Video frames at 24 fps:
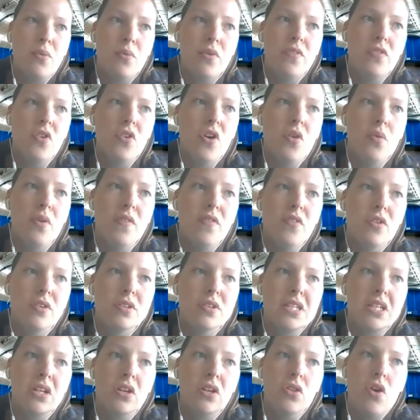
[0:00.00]
we've
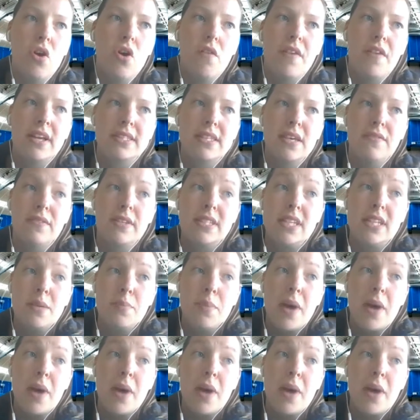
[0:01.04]
not seen a lot of activity.